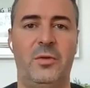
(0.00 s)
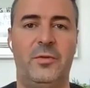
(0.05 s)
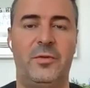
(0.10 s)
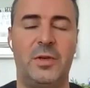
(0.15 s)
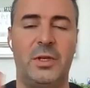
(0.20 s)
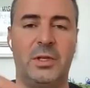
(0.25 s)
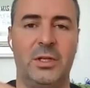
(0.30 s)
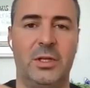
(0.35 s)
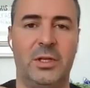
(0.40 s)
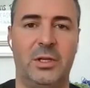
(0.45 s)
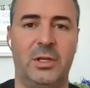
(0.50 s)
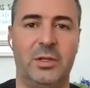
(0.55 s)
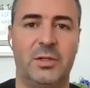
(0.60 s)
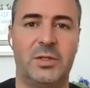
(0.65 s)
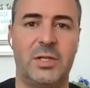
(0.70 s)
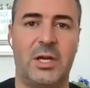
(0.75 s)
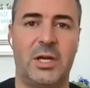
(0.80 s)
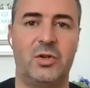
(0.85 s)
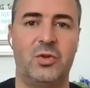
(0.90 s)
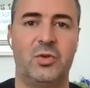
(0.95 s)
are feeling
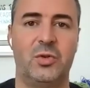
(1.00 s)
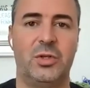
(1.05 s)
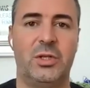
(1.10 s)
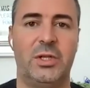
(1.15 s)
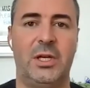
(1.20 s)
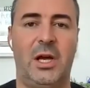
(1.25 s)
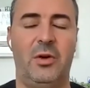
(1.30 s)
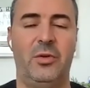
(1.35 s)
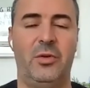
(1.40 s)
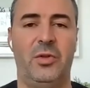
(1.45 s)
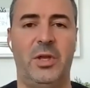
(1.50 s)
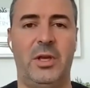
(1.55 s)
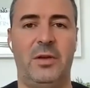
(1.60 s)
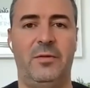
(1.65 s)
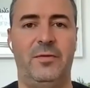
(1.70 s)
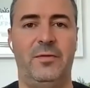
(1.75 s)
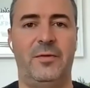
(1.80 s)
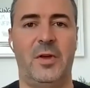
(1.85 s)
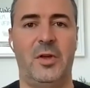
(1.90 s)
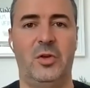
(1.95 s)
sexually how
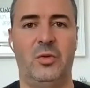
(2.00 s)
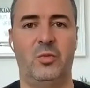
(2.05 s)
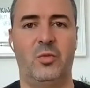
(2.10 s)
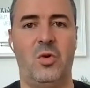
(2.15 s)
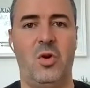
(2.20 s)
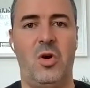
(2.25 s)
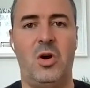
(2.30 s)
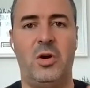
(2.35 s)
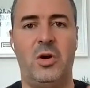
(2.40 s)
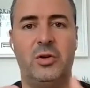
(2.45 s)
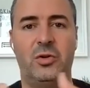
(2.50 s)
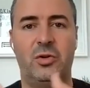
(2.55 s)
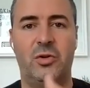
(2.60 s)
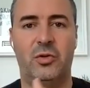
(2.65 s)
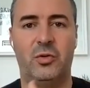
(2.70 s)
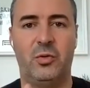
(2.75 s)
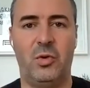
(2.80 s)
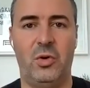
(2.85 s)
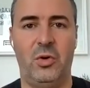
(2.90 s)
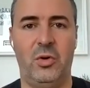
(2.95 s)
they've felt wronged
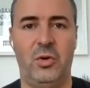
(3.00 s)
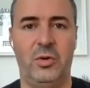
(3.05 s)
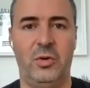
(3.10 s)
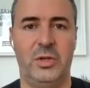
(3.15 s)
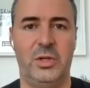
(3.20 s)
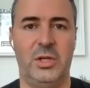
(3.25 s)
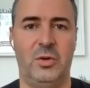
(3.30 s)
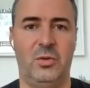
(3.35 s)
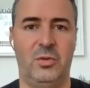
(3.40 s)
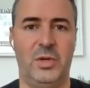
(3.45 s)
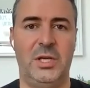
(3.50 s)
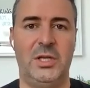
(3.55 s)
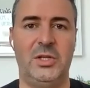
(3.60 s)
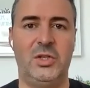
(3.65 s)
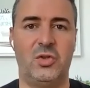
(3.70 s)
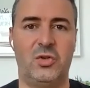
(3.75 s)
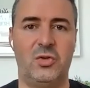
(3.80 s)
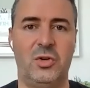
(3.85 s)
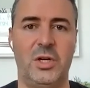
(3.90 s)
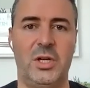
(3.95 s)
throughout you know
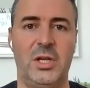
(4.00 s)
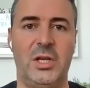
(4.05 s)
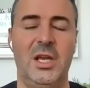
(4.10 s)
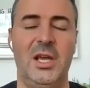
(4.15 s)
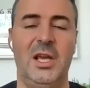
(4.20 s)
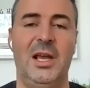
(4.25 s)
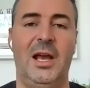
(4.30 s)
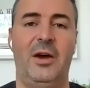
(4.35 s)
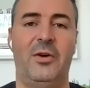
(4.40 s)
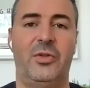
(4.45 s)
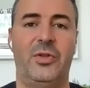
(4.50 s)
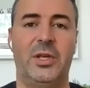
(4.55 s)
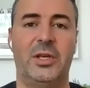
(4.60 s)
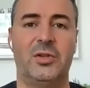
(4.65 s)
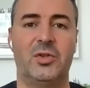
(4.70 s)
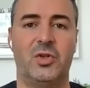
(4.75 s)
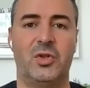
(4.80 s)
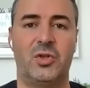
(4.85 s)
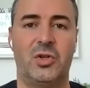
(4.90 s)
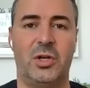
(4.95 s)
history how
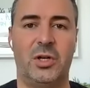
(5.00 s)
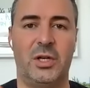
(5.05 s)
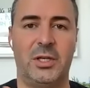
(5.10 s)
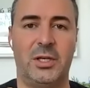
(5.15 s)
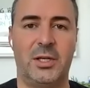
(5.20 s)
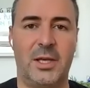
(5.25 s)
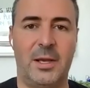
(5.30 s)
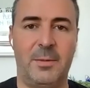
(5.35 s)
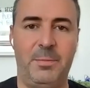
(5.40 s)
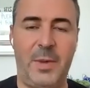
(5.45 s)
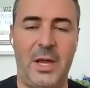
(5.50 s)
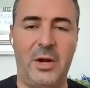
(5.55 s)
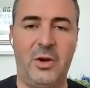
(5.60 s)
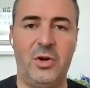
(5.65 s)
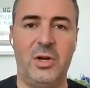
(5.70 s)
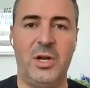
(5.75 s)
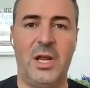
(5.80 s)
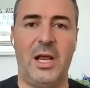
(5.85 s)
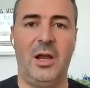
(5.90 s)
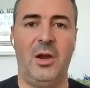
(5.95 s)
things are starting to get
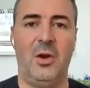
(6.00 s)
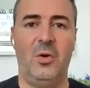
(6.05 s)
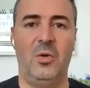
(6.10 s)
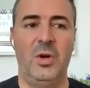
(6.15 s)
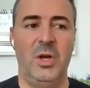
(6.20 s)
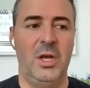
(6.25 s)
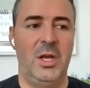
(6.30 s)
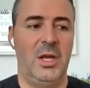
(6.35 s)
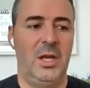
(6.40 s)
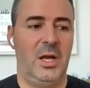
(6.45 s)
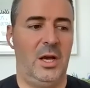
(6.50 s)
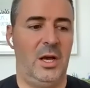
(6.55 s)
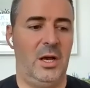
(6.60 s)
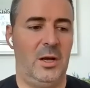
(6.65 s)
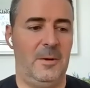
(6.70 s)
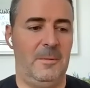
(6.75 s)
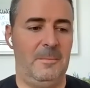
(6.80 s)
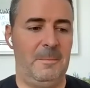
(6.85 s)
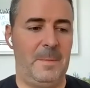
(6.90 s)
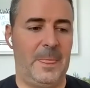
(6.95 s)
better now
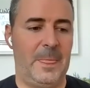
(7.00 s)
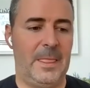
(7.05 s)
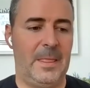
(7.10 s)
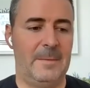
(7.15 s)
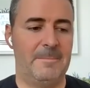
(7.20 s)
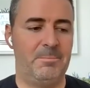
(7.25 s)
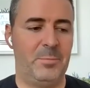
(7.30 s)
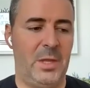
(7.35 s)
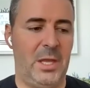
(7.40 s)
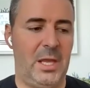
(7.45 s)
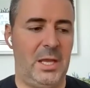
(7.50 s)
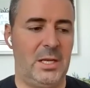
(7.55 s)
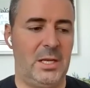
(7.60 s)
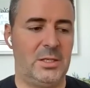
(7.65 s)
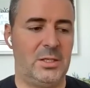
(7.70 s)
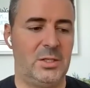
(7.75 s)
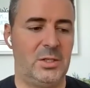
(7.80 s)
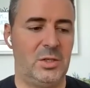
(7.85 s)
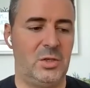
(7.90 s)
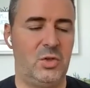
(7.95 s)
um,
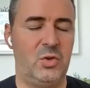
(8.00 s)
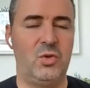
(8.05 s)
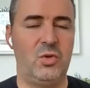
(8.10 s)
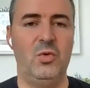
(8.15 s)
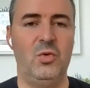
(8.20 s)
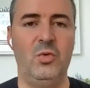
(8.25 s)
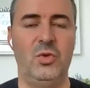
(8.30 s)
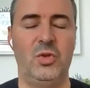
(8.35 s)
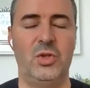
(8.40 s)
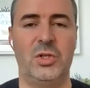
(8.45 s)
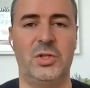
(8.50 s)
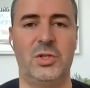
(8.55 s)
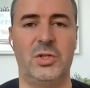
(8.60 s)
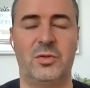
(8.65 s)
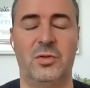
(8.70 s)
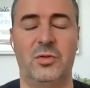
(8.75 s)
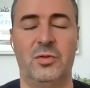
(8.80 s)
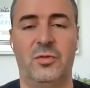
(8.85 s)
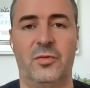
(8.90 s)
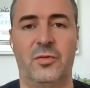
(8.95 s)
and you
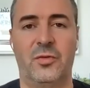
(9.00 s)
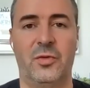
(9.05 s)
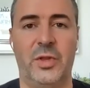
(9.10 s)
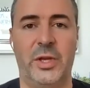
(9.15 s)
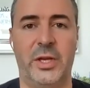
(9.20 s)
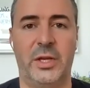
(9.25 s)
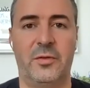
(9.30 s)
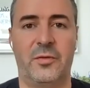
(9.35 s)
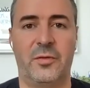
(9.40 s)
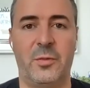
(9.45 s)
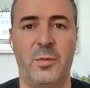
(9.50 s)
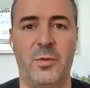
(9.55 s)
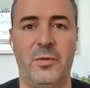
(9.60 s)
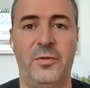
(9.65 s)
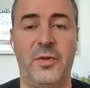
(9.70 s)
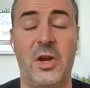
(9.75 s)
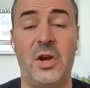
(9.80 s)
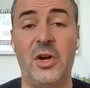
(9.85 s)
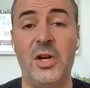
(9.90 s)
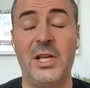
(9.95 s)
just like from a
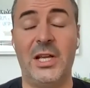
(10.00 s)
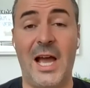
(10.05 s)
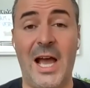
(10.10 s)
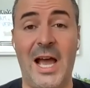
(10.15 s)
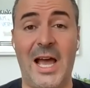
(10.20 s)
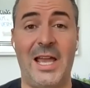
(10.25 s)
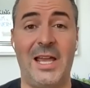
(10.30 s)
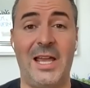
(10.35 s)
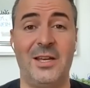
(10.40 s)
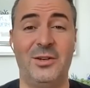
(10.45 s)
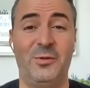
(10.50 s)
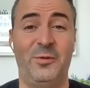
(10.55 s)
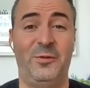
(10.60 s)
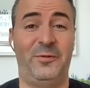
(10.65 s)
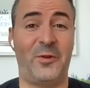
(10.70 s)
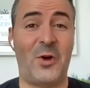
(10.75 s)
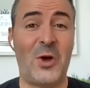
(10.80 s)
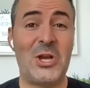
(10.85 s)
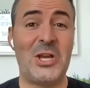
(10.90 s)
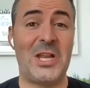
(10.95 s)
very kind
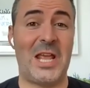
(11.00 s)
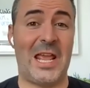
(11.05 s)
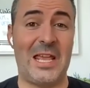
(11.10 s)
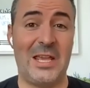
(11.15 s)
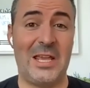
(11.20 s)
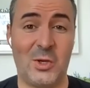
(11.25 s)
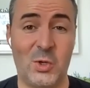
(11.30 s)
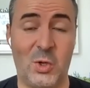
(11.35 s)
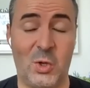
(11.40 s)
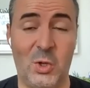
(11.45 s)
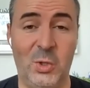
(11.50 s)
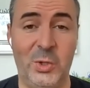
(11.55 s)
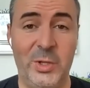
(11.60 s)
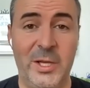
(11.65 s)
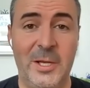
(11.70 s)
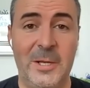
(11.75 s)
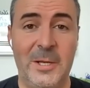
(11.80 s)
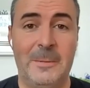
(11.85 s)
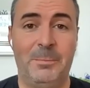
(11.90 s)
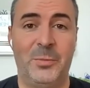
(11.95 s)
fun angle
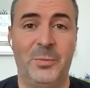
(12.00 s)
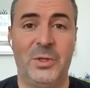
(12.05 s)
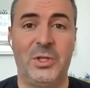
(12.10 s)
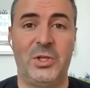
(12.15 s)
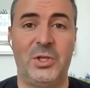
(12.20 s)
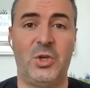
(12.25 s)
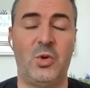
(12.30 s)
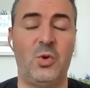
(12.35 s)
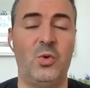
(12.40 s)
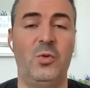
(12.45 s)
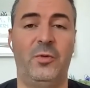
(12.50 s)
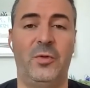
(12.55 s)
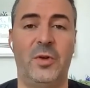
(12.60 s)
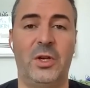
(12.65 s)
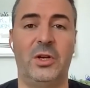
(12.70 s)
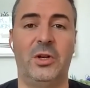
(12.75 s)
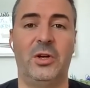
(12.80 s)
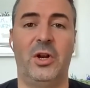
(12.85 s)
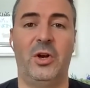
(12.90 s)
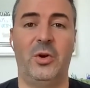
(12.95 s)
you
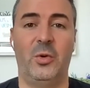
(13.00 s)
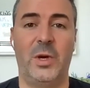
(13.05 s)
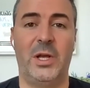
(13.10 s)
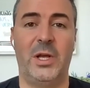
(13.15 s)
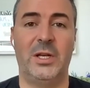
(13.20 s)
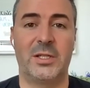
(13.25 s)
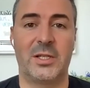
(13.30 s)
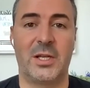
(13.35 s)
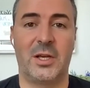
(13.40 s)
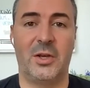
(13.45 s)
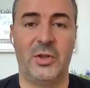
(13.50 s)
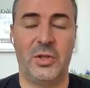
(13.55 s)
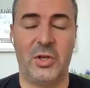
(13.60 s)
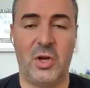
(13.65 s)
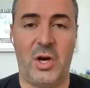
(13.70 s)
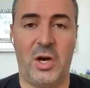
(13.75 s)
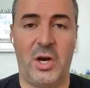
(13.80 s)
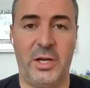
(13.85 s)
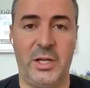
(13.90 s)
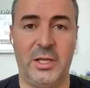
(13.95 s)
figured out a way to tell the
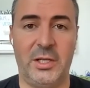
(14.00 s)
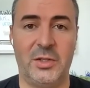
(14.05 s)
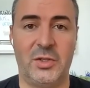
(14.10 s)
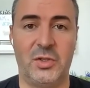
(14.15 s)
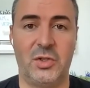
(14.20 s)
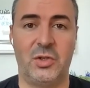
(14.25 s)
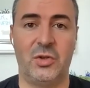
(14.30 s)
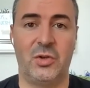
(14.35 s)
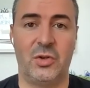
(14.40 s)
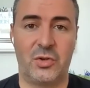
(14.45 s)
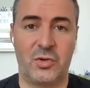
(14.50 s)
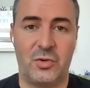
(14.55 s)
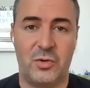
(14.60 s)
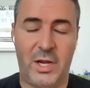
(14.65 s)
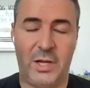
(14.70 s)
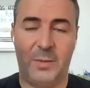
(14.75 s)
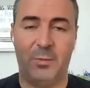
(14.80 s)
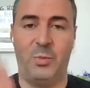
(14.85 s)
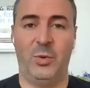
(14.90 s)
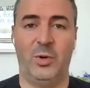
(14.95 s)
audience your
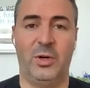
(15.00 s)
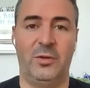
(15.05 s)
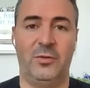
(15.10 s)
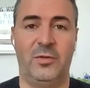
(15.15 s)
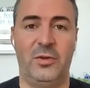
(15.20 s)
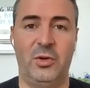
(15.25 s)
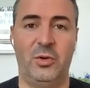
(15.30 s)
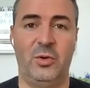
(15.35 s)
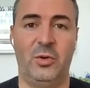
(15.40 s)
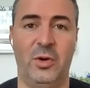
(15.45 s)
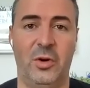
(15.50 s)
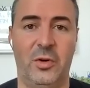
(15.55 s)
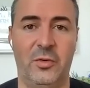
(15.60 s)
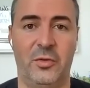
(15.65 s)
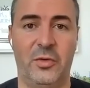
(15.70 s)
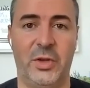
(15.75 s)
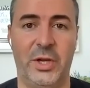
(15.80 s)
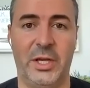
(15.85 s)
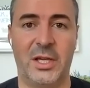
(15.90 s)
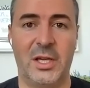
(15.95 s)
direct point of view of
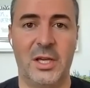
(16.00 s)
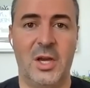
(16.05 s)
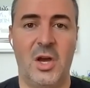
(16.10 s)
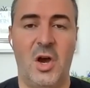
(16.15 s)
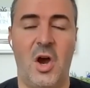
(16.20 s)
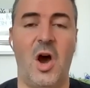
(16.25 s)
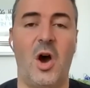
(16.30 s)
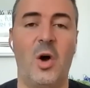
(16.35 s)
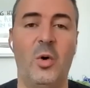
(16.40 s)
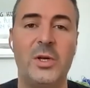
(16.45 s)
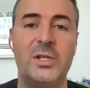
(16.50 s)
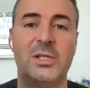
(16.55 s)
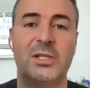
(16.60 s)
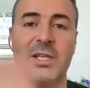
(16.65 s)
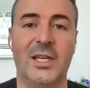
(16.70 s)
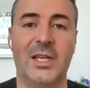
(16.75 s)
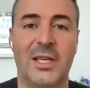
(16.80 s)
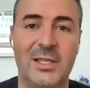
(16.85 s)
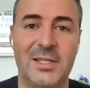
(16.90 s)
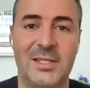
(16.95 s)
like always
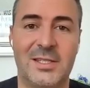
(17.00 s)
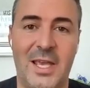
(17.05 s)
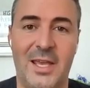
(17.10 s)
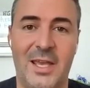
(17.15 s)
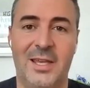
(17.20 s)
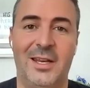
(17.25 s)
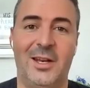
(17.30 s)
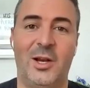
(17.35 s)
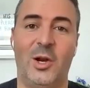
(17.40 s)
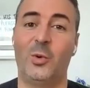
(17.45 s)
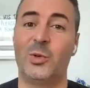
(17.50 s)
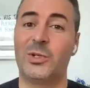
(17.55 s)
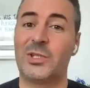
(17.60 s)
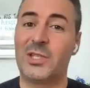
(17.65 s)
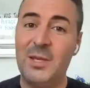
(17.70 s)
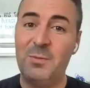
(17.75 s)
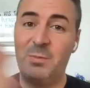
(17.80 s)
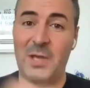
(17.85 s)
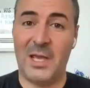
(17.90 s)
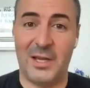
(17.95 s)
get consent and always
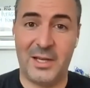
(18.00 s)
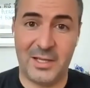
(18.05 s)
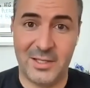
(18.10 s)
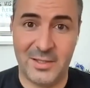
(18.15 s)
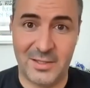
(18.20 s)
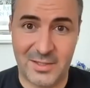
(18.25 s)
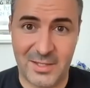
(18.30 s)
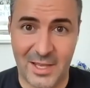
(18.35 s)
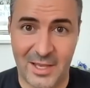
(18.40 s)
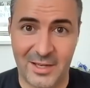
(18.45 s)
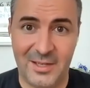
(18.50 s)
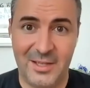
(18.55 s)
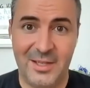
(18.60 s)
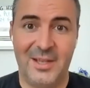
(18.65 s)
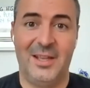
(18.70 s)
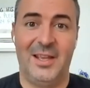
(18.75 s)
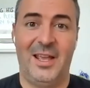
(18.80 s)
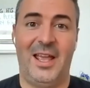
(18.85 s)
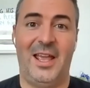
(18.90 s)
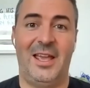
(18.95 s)
keep getting consent
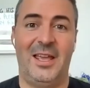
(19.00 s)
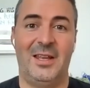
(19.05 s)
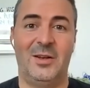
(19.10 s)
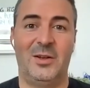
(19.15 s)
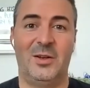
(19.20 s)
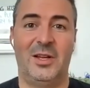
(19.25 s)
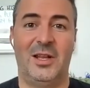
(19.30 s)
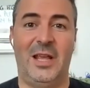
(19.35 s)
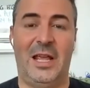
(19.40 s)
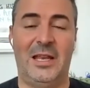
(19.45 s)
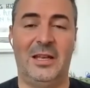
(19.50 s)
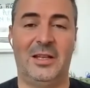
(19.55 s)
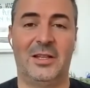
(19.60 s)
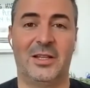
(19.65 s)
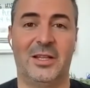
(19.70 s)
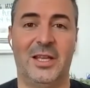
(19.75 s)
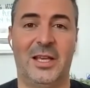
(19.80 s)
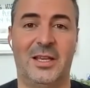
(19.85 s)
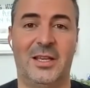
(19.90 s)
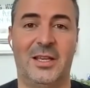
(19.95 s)
and and
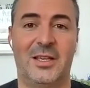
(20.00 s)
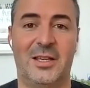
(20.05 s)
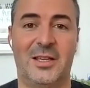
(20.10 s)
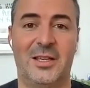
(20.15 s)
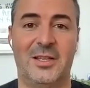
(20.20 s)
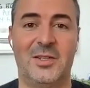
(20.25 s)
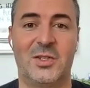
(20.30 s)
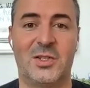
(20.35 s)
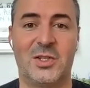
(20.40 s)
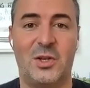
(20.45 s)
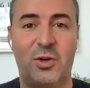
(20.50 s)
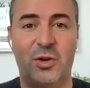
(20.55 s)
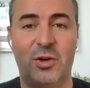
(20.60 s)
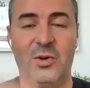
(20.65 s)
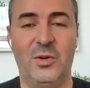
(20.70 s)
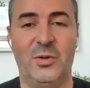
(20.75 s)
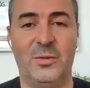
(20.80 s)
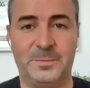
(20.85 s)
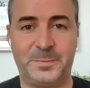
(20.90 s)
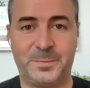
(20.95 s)
like
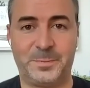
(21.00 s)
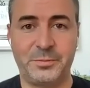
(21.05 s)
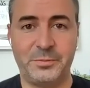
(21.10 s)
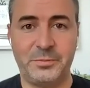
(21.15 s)
consider